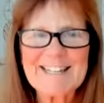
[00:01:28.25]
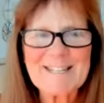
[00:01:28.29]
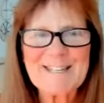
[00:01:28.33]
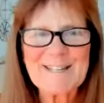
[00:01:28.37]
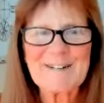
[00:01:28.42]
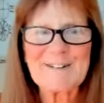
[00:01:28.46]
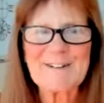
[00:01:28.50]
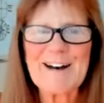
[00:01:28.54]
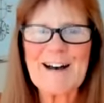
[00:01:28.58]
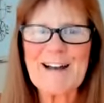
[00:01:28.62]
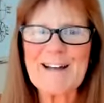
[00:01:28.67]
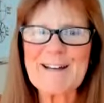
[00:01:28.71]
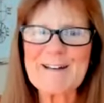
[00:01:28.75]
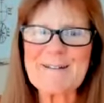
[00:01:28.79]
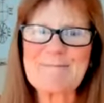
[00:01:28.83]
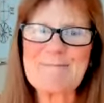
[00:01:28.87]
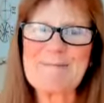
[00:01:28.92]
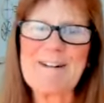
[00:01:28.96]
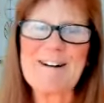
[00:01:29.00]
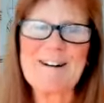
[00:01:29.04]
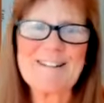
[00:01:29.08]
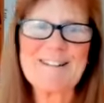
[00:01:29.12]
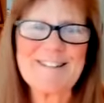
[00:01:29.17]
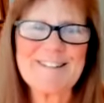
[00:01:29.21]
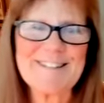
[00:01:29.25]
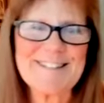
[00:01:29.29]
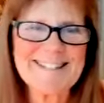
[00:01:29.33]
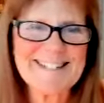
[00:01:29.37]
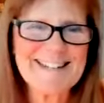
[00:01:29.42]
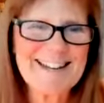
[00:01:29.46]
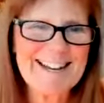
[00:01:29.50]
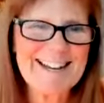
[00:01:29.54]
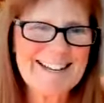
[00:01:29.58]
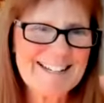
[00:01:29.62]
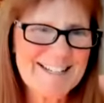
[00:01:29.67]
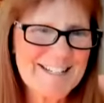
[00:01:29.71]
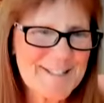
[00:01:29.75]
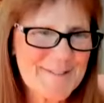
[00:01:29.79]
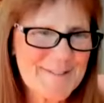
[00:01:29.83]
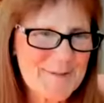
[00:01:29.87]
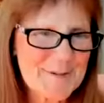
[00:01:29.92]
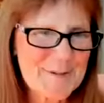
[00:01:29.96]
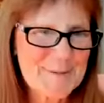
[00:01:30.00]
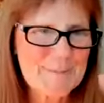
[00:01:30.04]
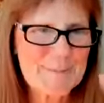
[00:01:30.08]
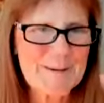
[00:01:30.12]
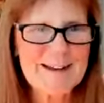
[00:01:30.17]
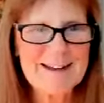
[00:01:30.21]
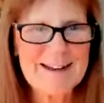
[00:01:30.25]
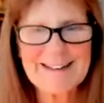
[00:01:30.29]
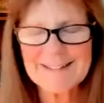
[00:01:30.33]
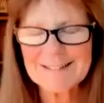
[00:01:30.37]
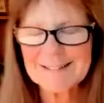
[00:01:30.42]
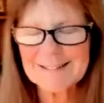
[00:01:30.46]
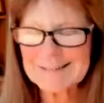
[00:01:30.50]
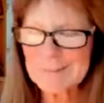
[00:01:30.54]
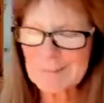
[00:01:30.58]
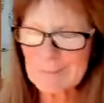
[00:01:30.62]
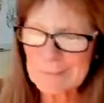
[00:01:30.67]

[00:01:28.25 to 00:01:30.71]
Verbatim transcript: so I apologize for my